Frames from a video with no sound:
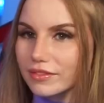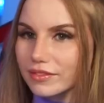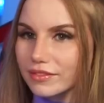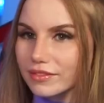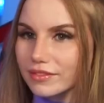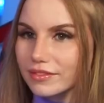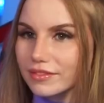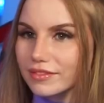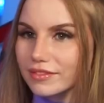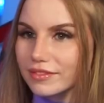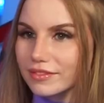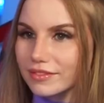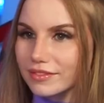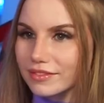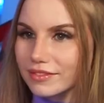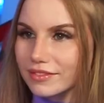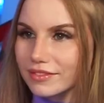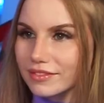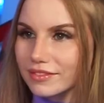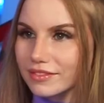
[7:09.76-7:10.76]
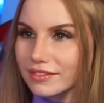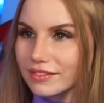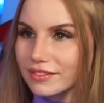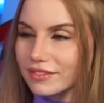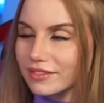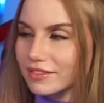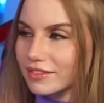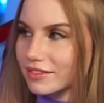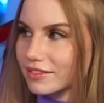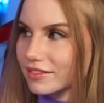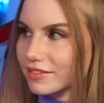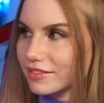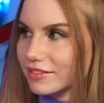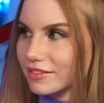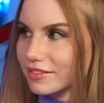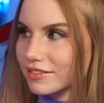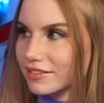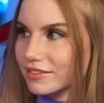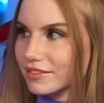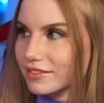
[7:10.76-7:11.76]

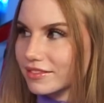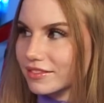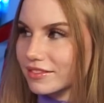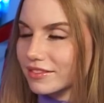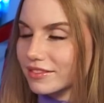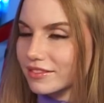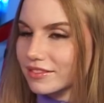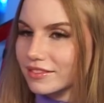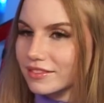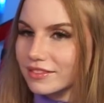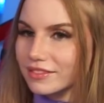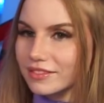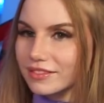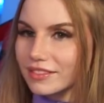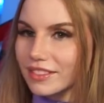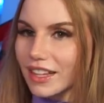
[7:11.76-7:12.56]
(not speaking)